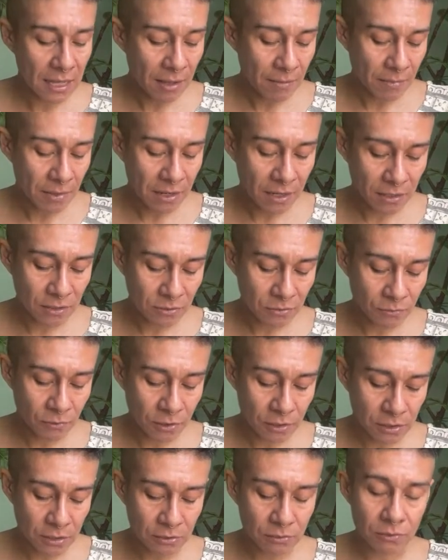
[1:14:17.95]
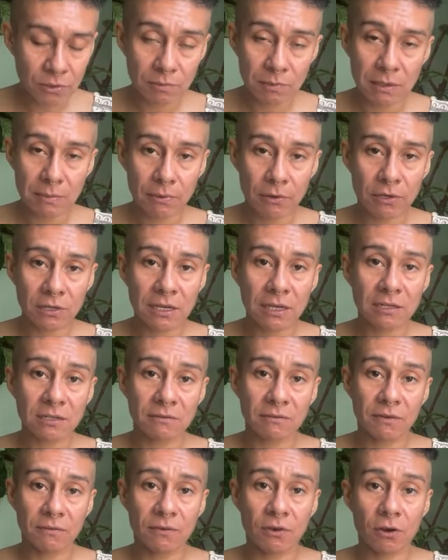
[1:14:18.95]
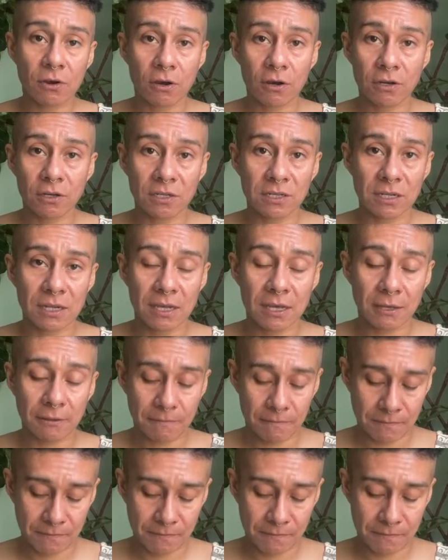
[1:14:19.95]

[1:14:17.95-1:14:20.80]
But I do want you to be protective of your heart today,